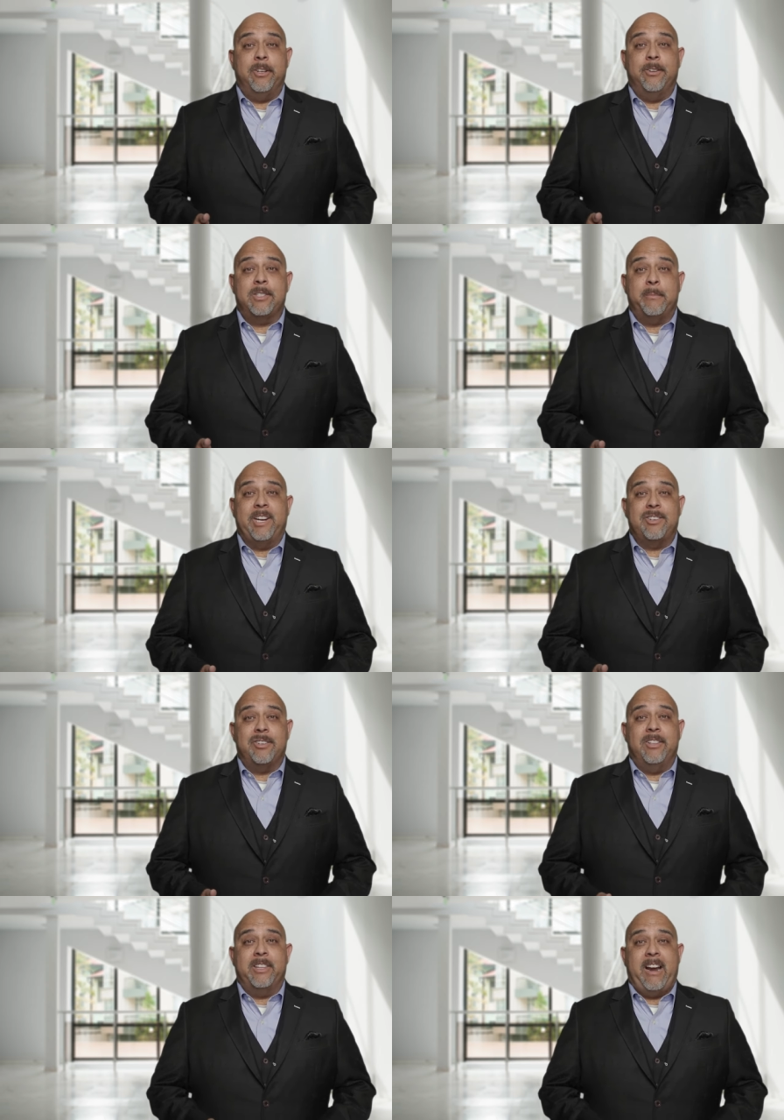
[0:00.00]
those to make
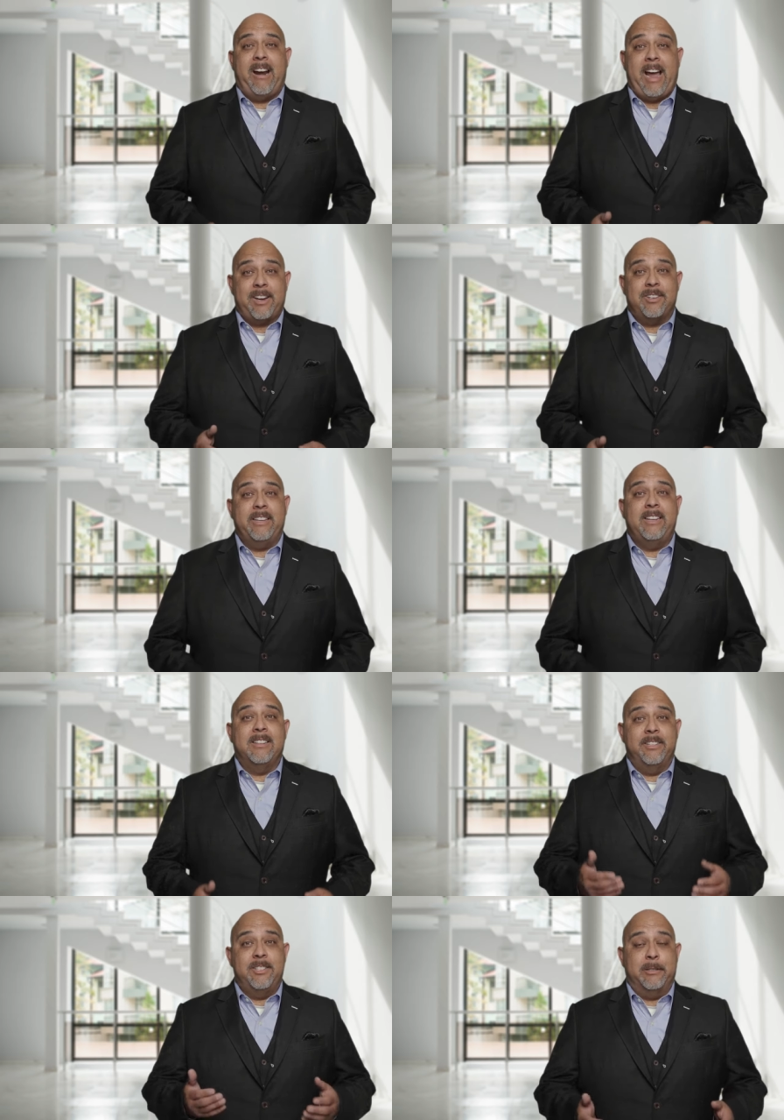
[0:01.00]
sure that they are actually
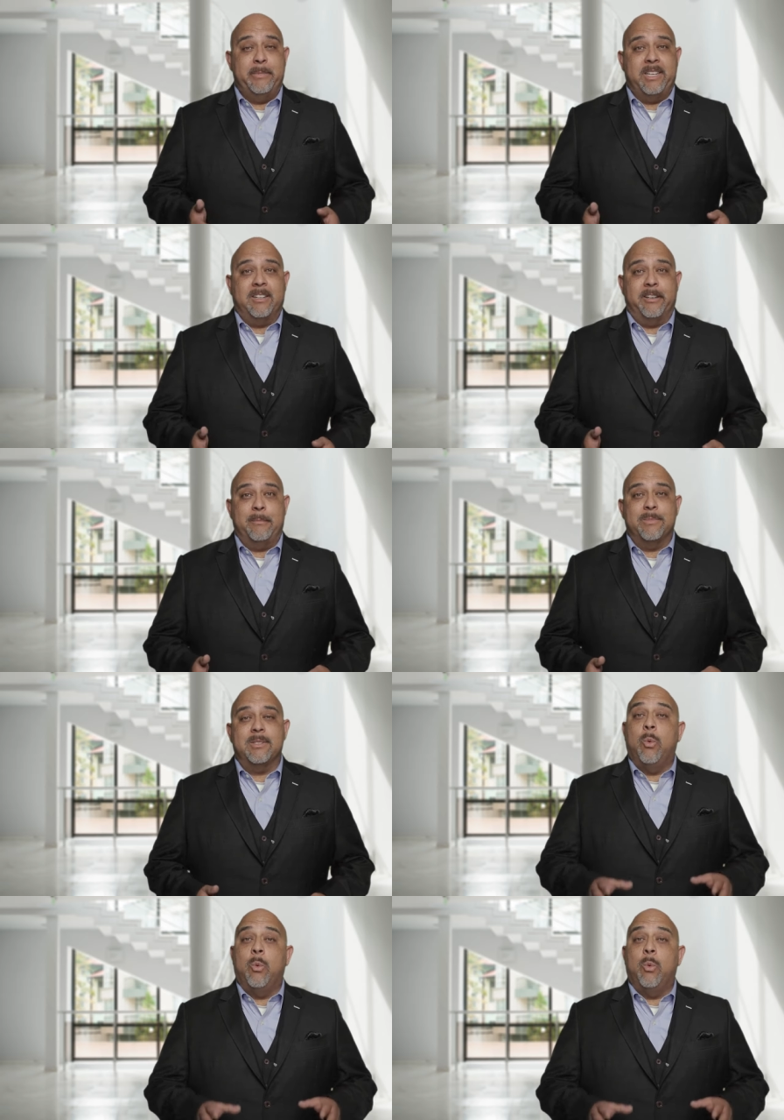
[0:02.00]
legitimate claims.